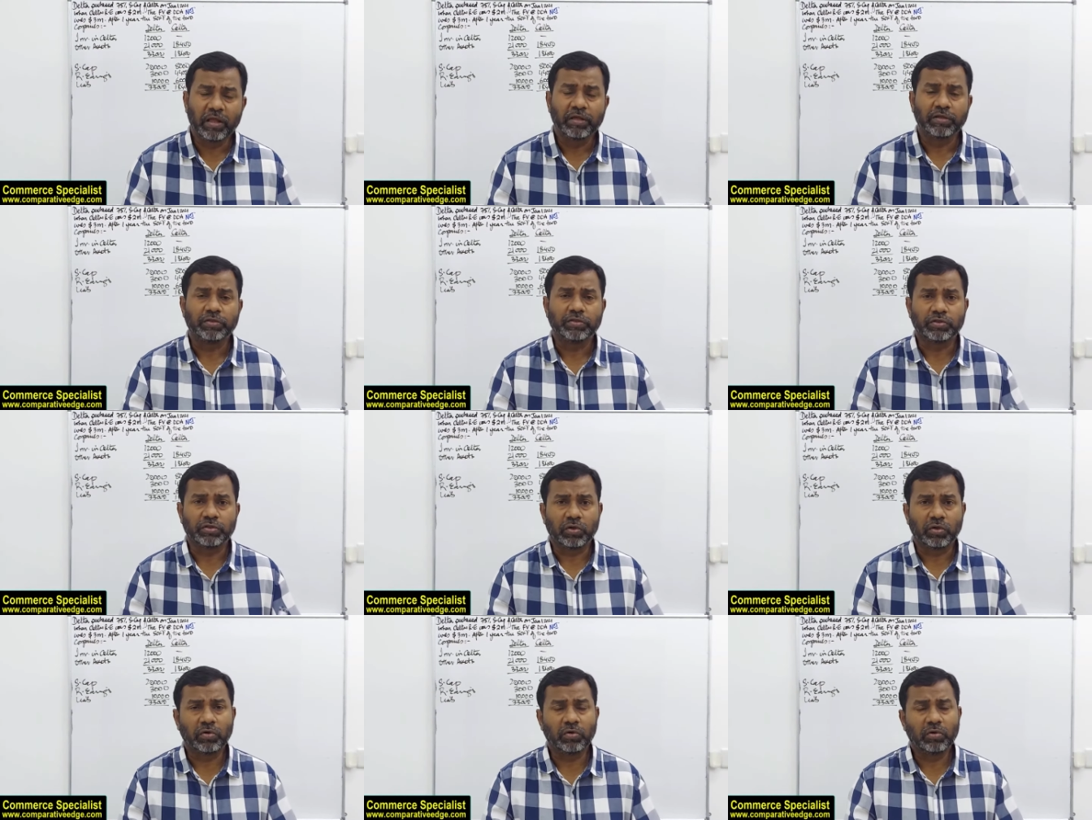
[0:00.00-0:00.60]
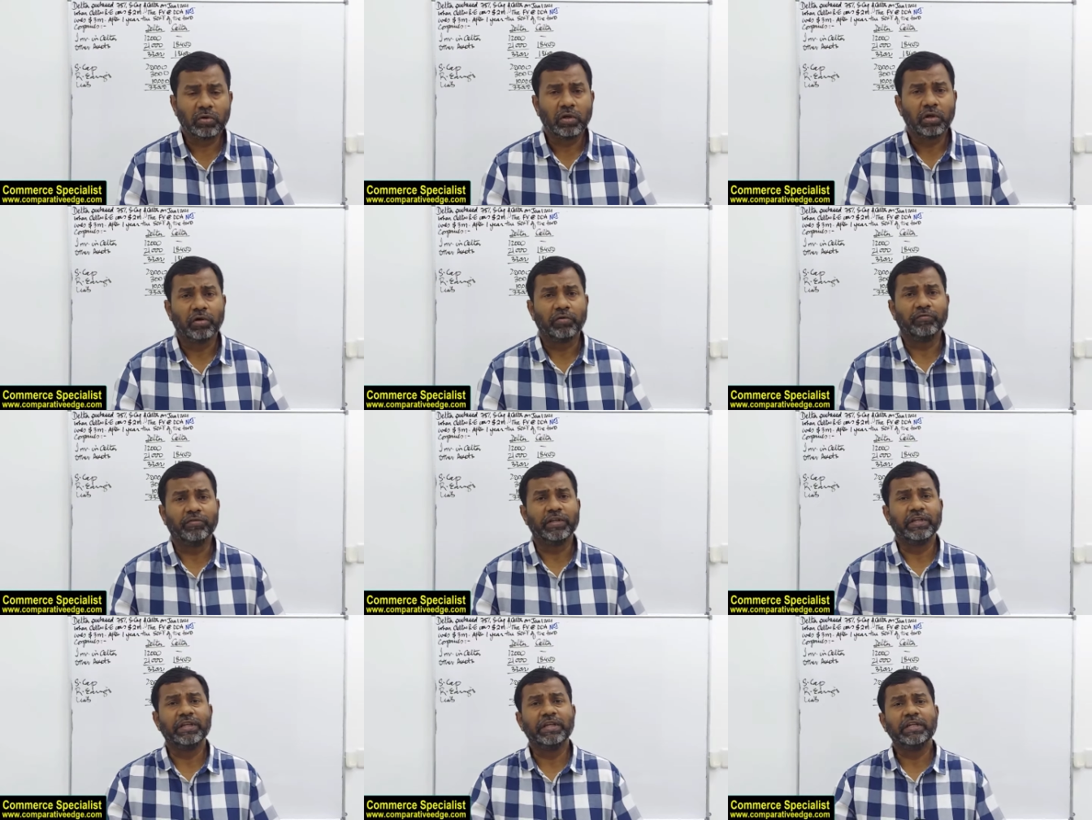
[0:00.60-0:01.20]
So,
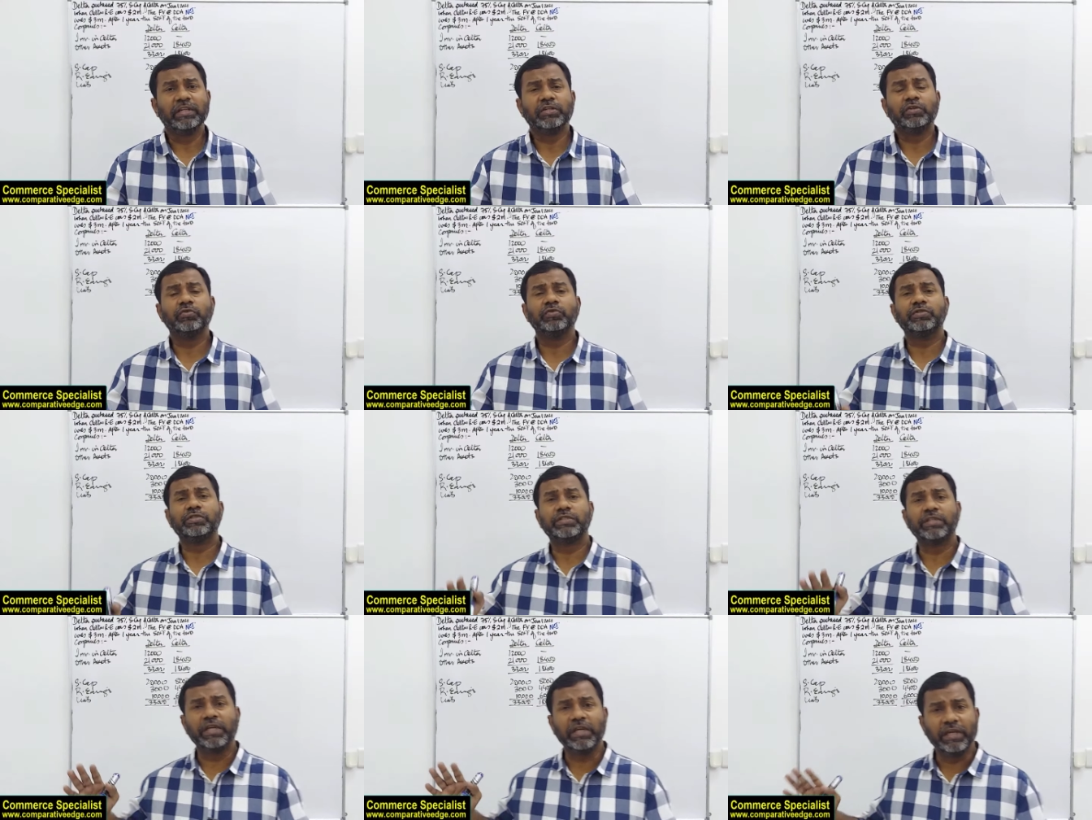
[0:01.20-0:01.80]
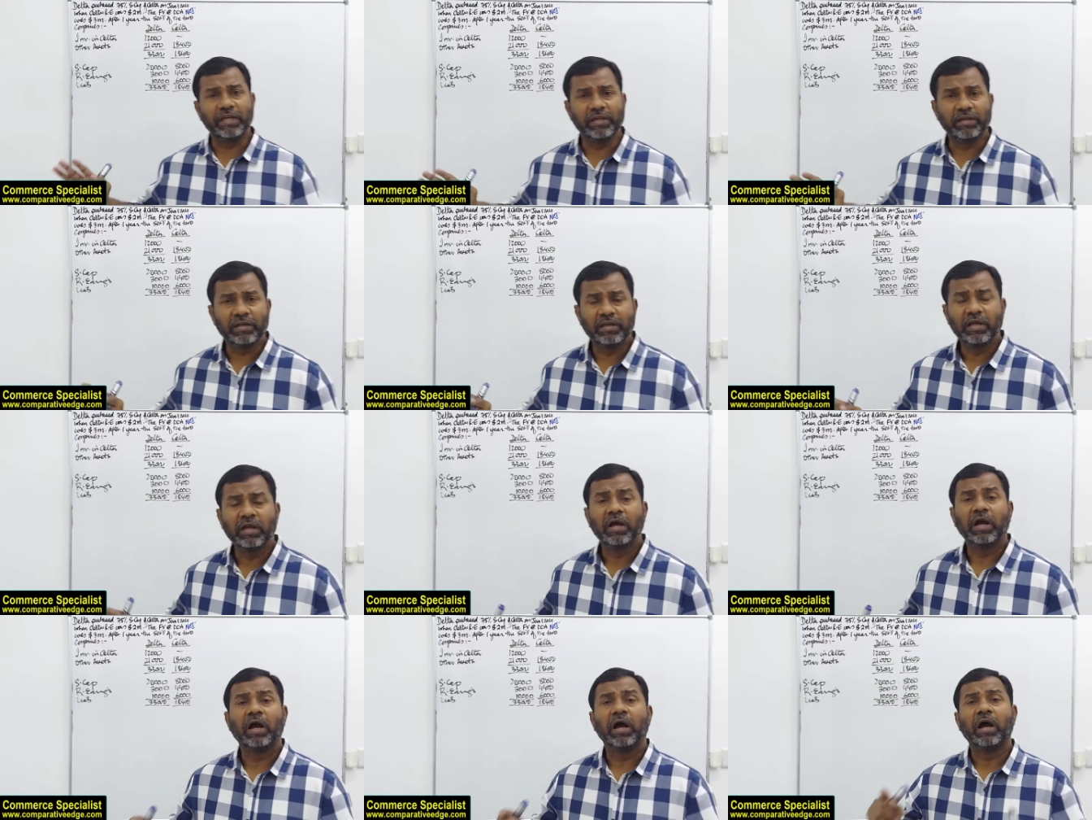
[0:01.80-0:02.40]
we need to see
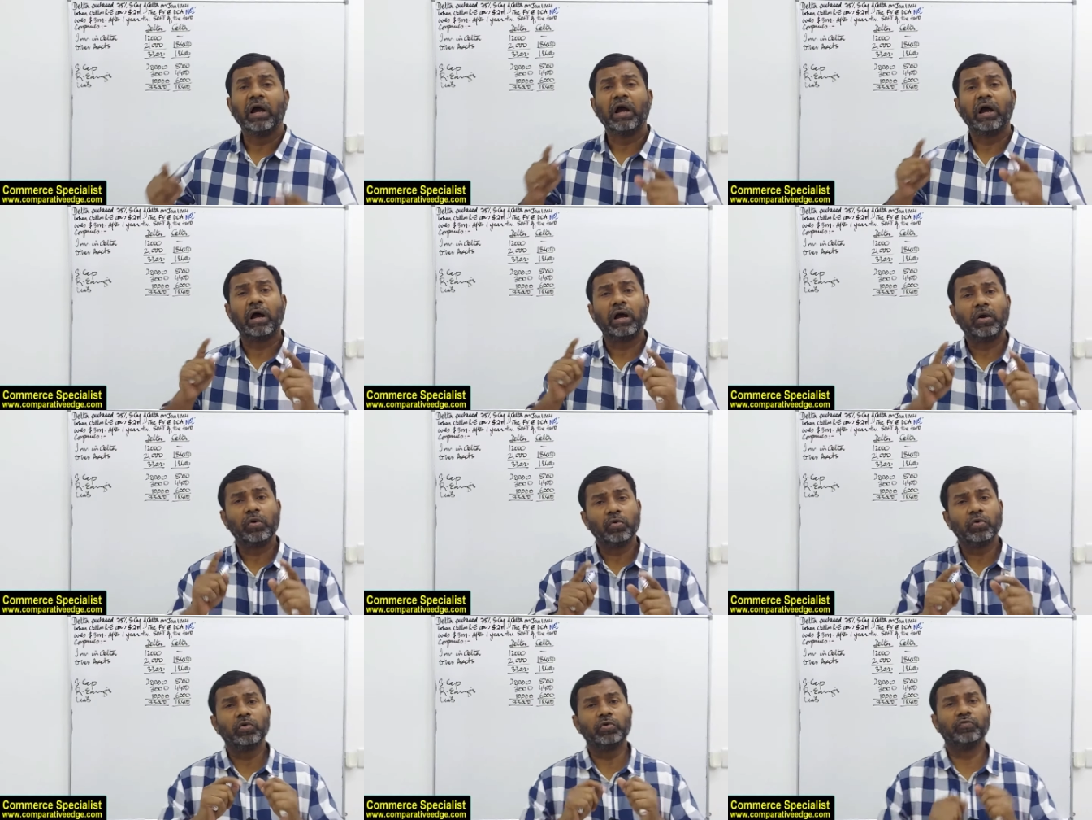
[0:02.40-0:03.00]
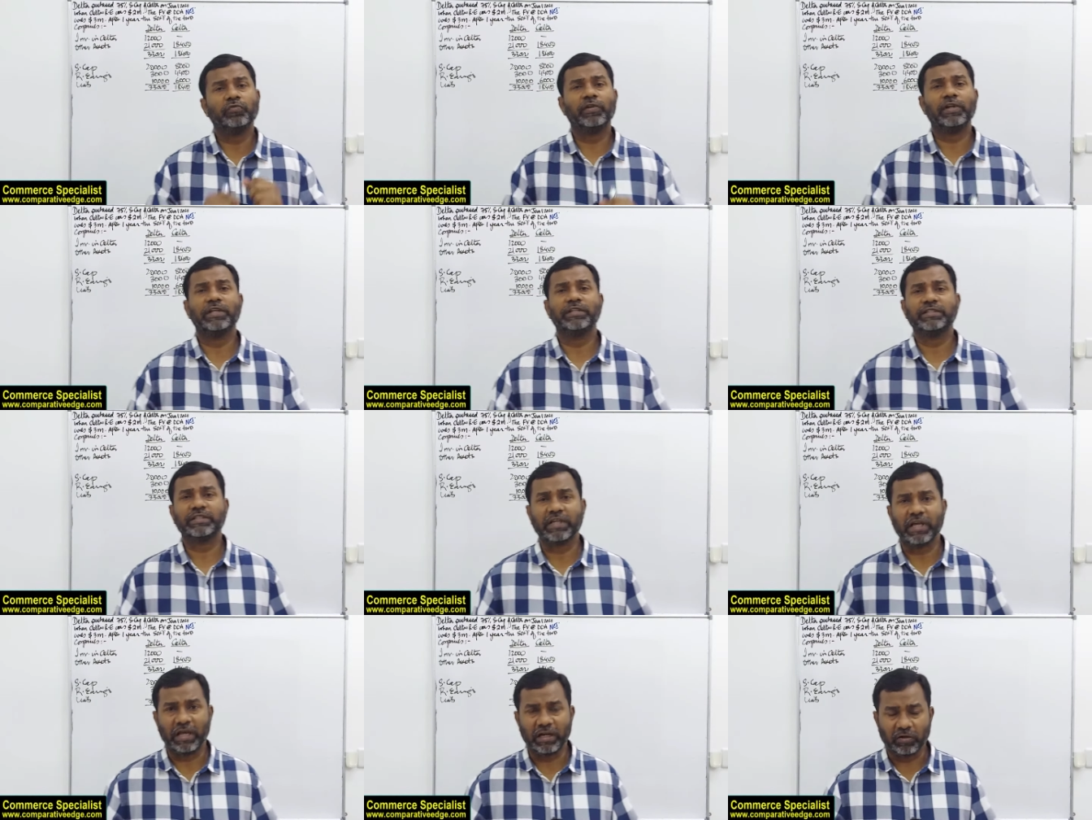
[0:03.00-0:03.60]
how goodwill
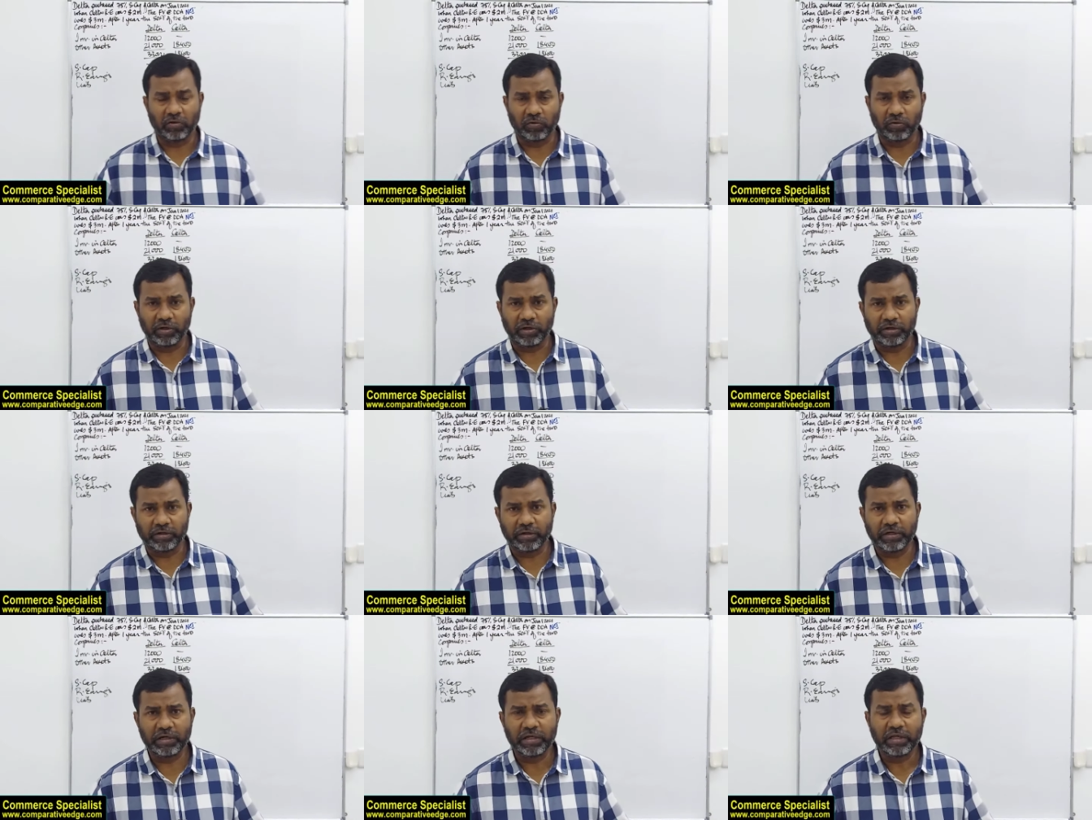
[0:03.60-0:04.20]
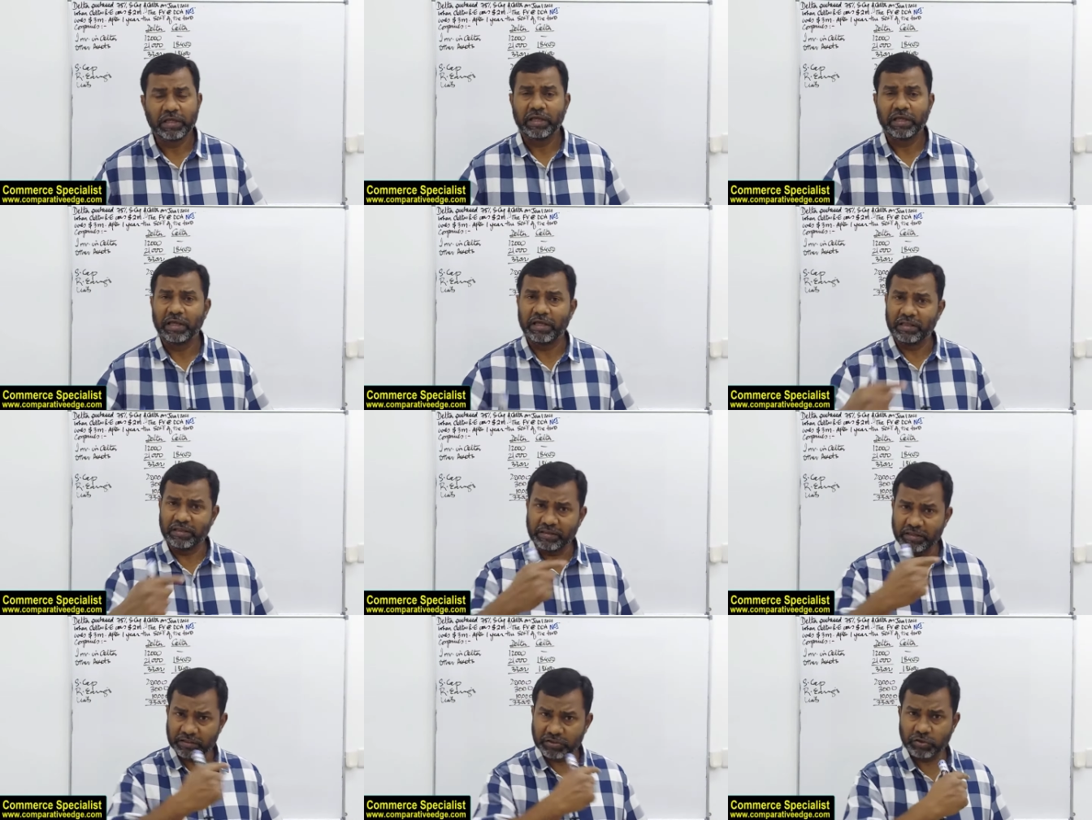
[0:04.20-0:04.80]
is calculated.
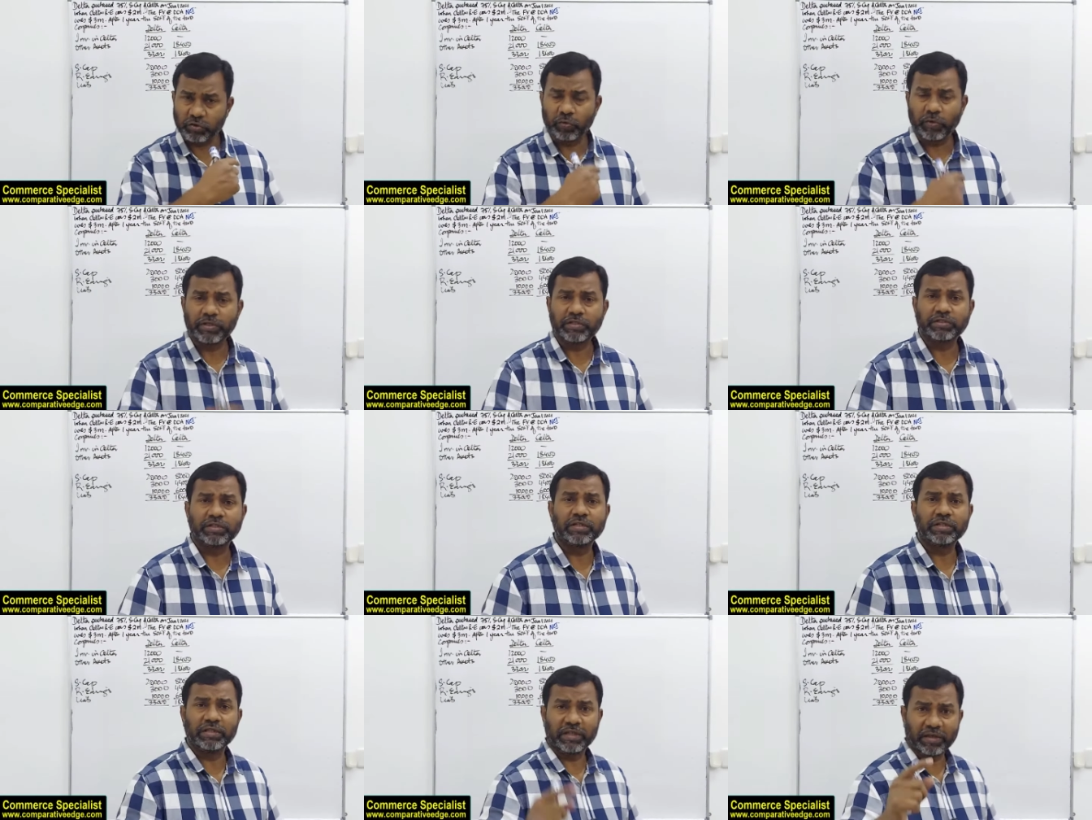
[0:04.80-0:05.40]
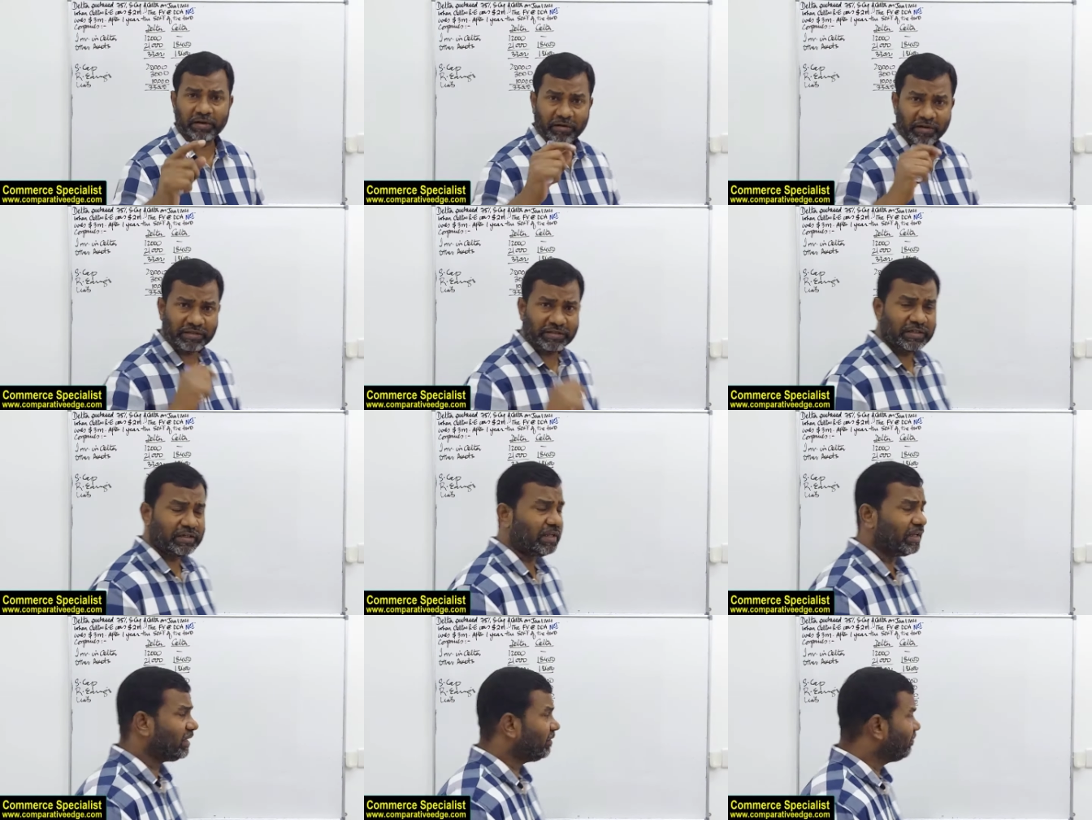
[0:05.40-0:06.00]
In this question, there is an